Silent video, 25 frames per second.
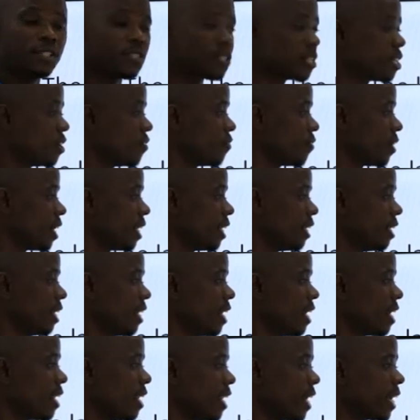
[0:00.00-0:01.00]
is given
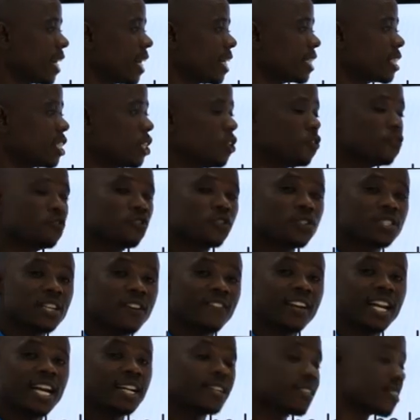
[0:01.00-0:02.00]
negative
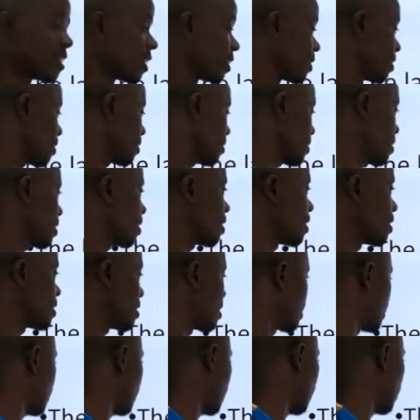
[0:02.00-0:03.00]

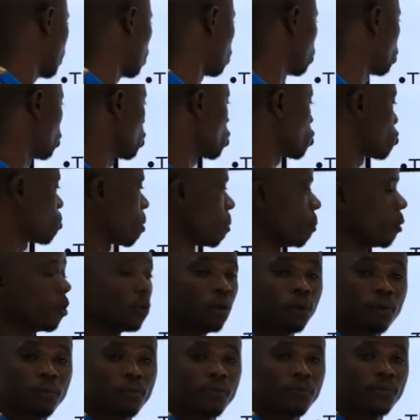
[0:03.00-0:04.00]
760 kilojoules per
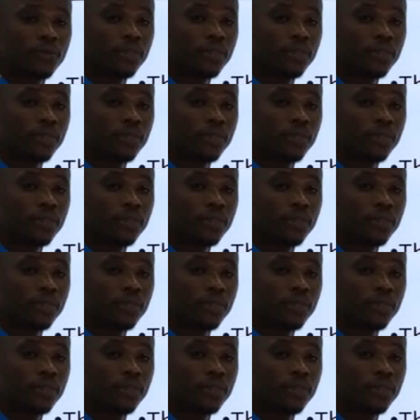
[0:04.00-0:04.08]
mole.